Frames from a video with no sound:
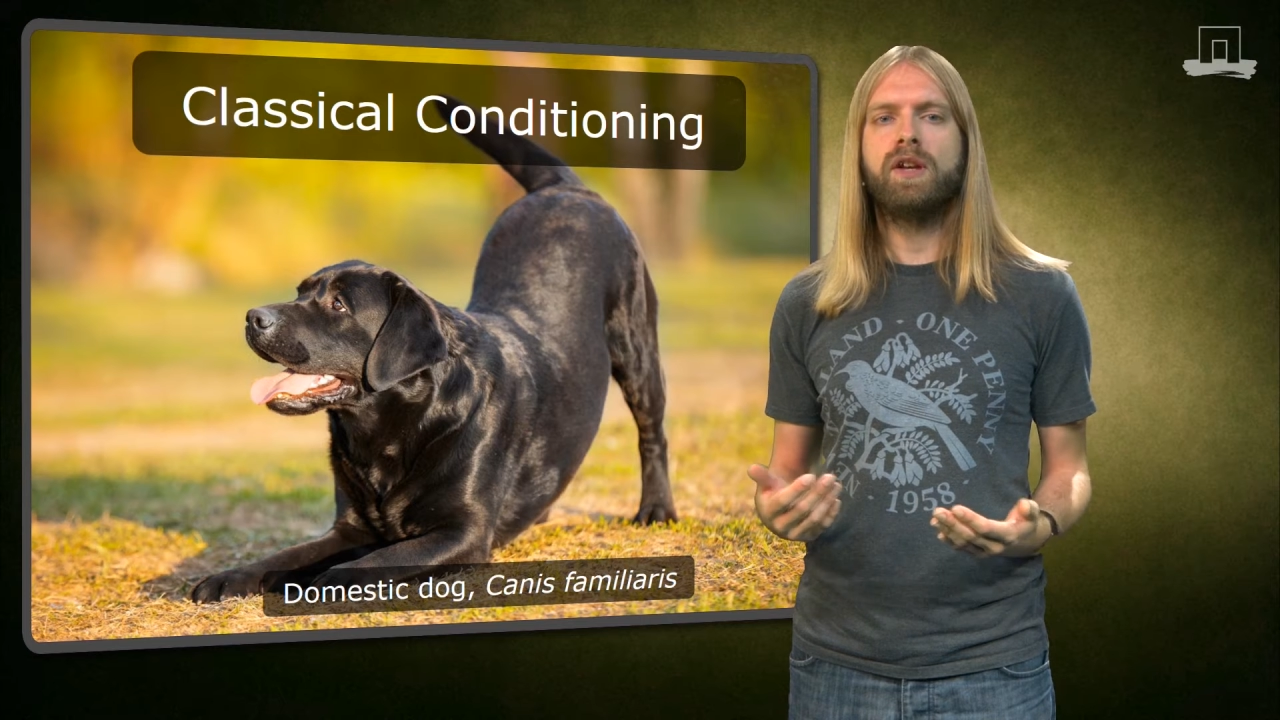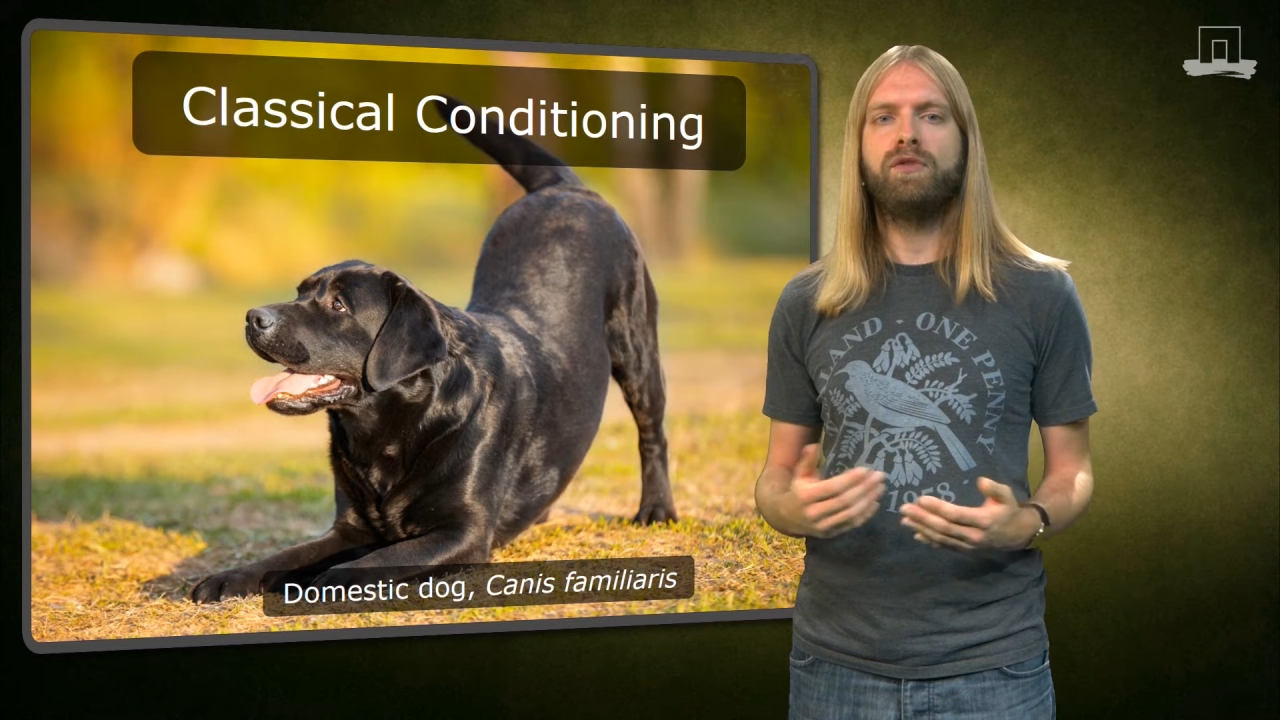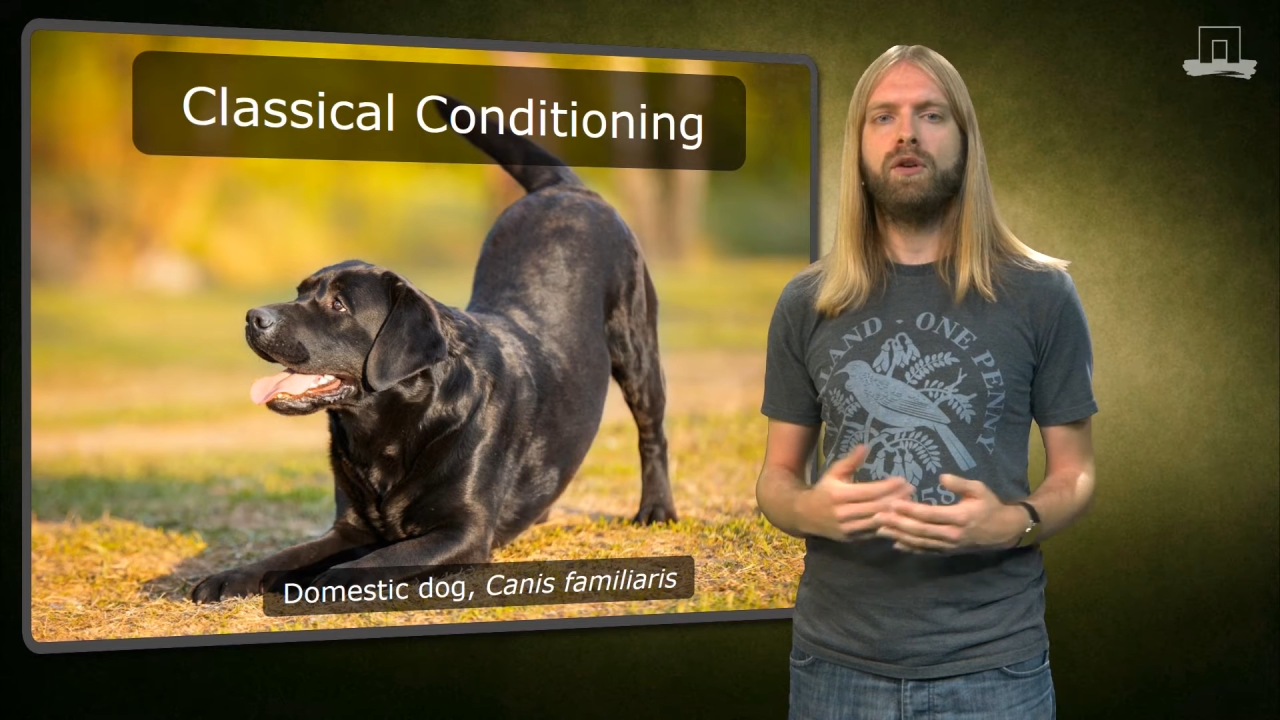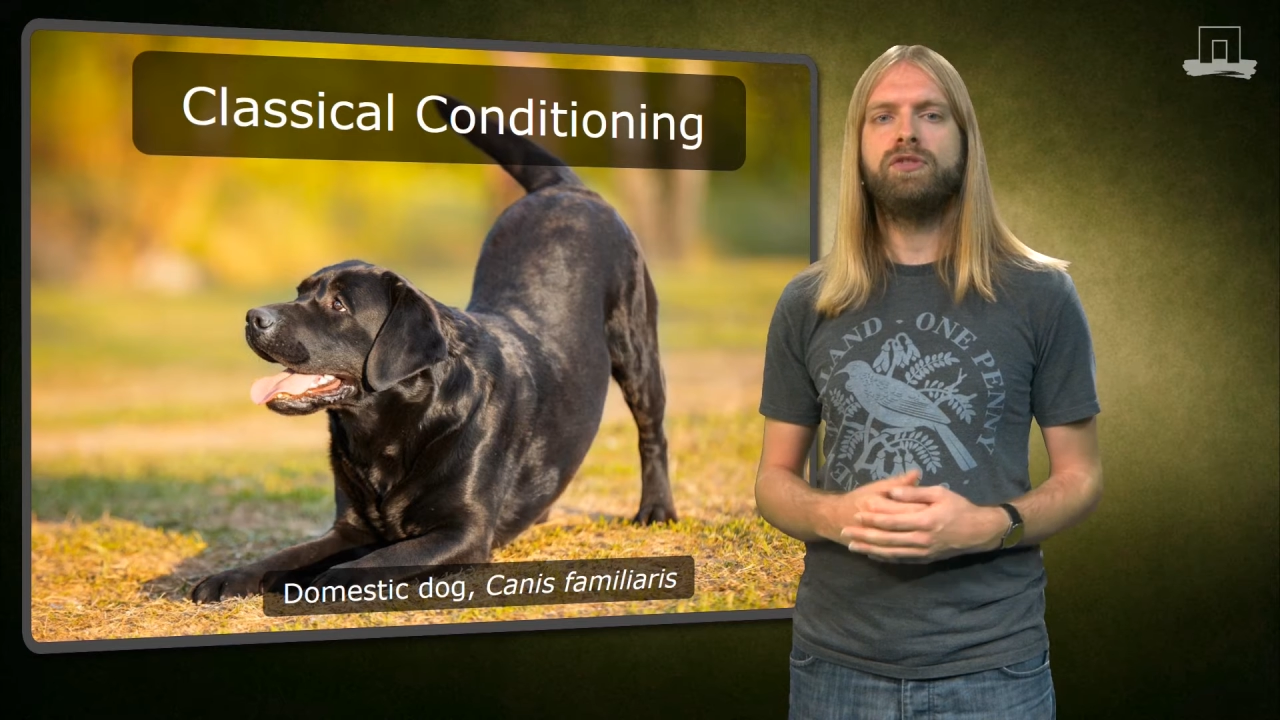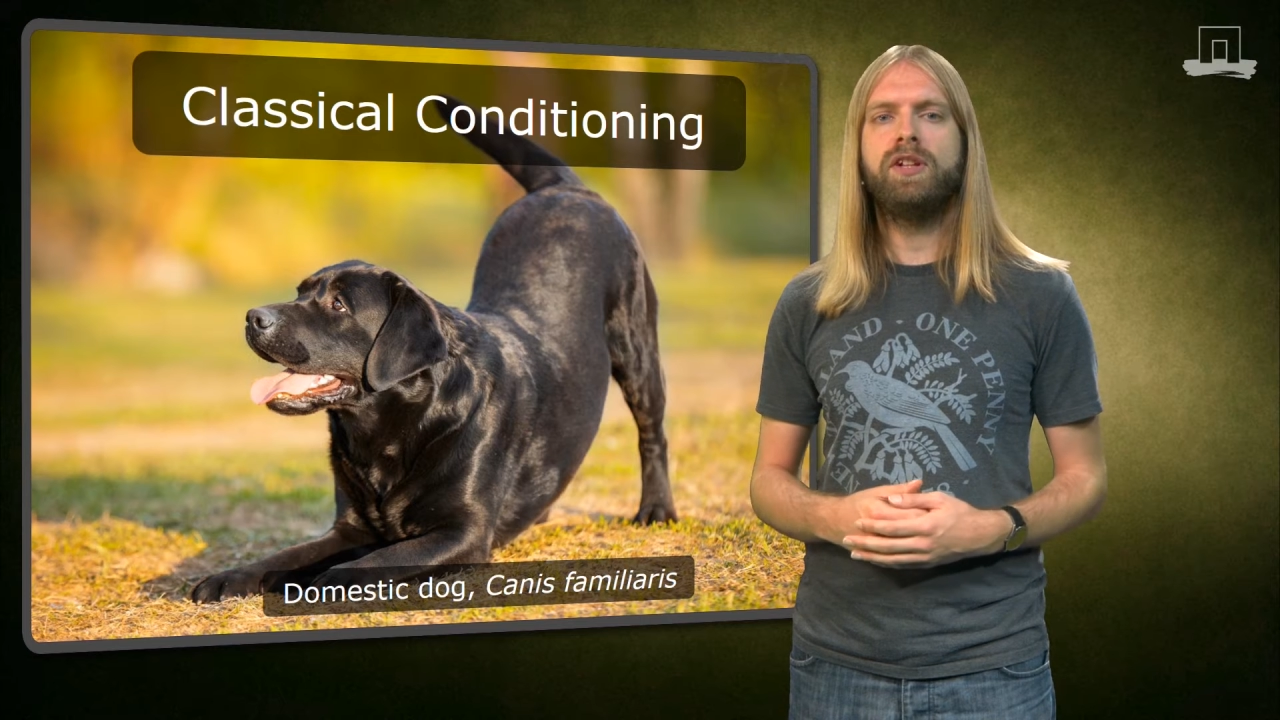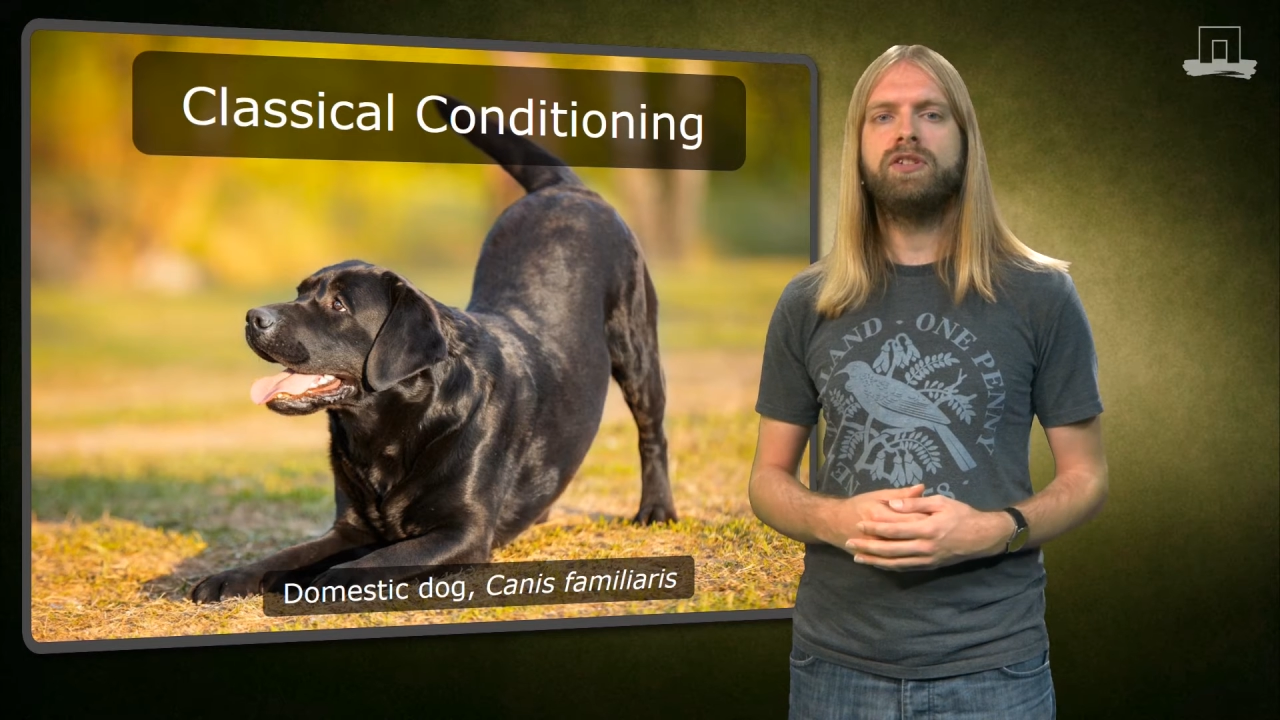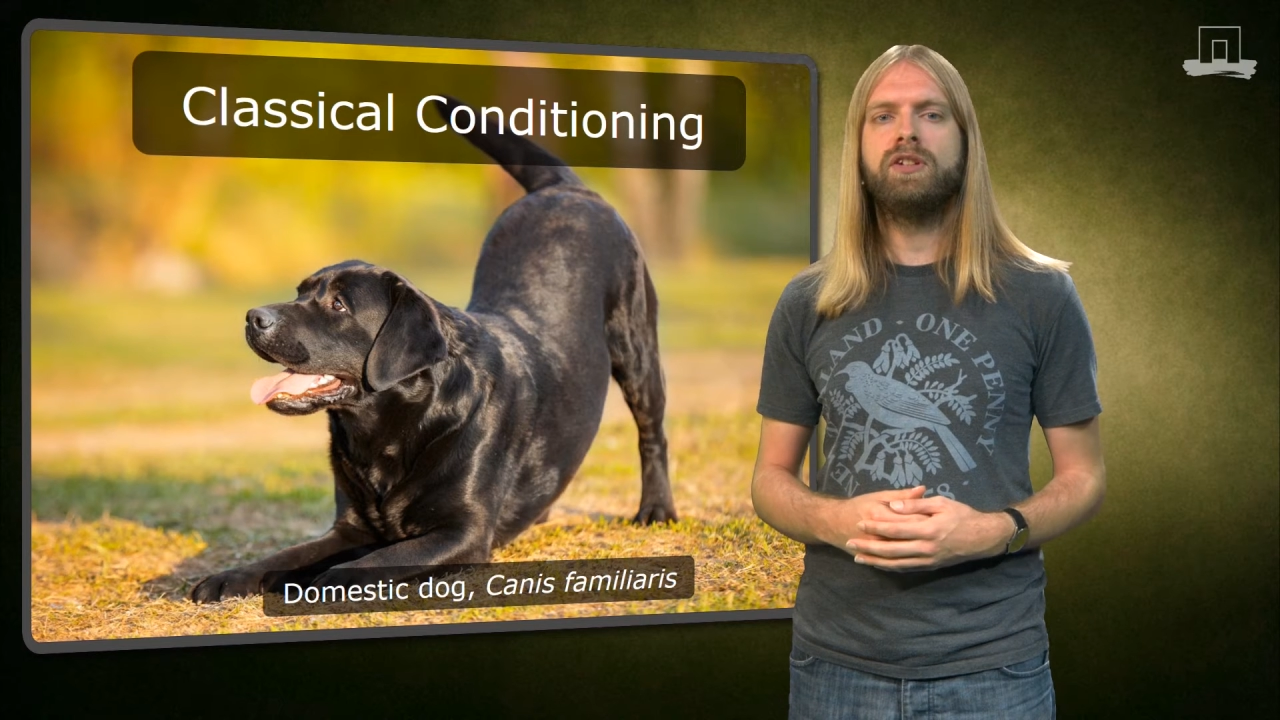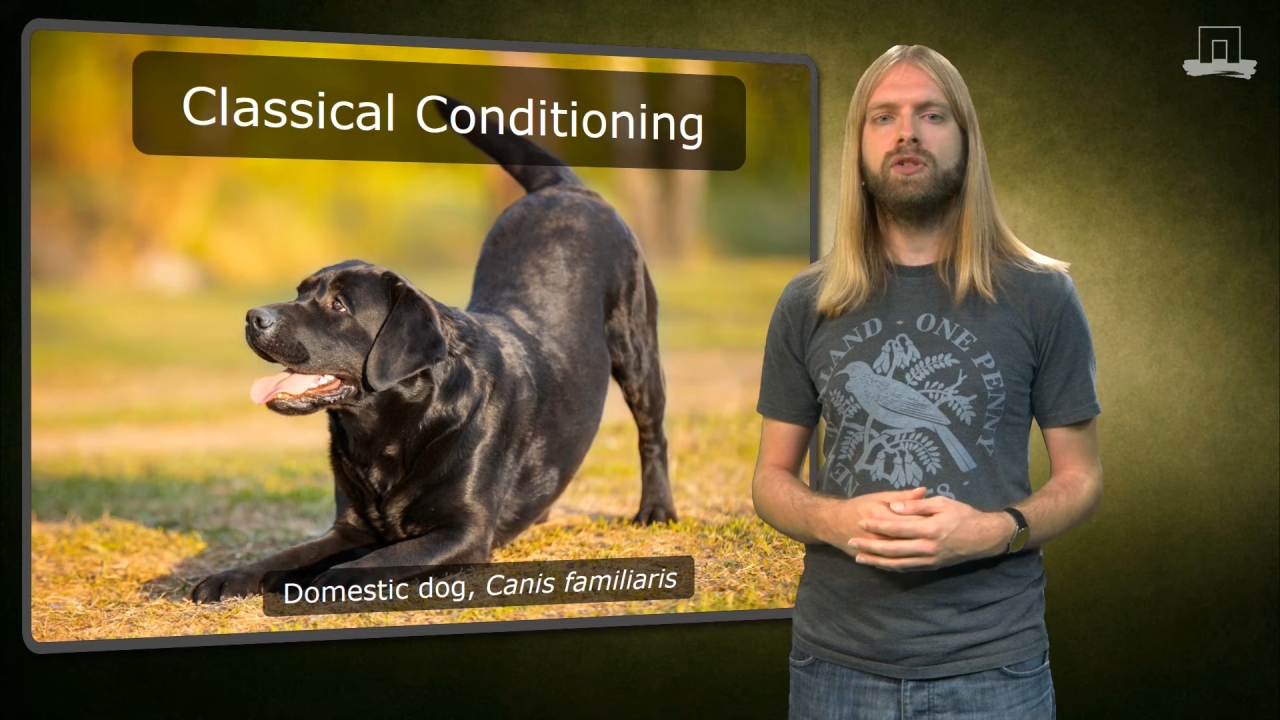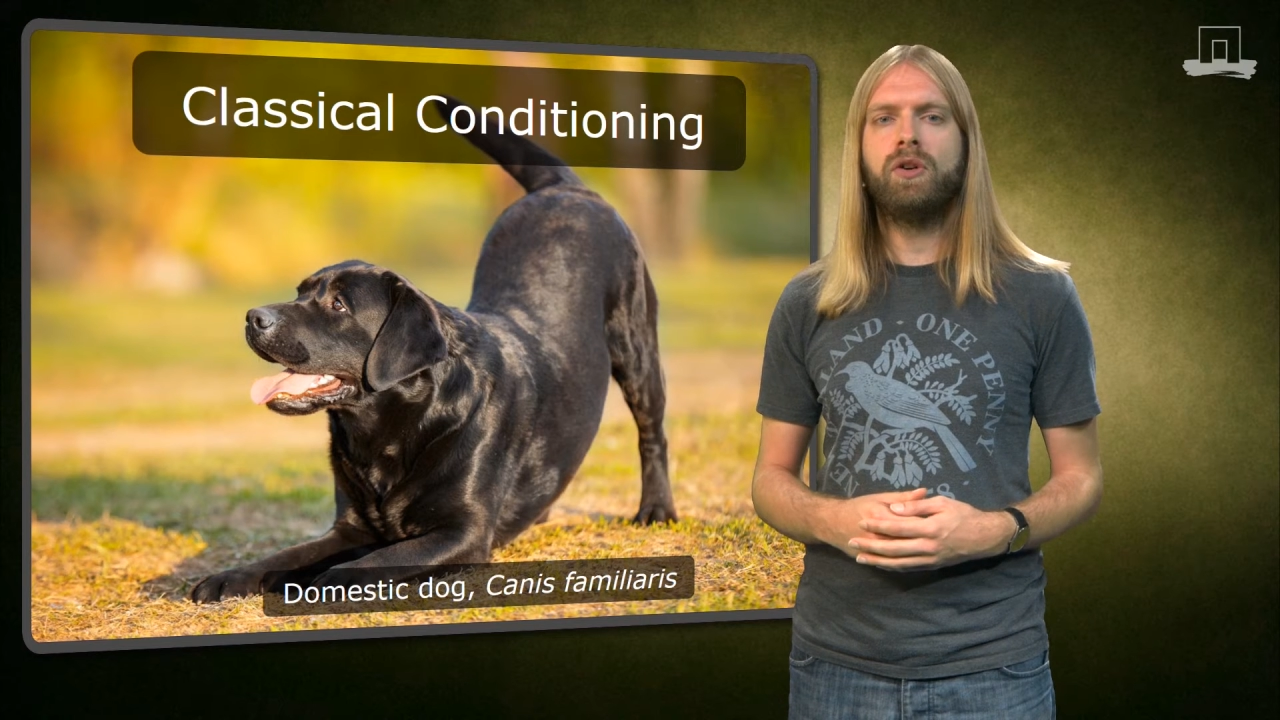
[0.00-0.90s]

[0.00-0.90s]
involved teaching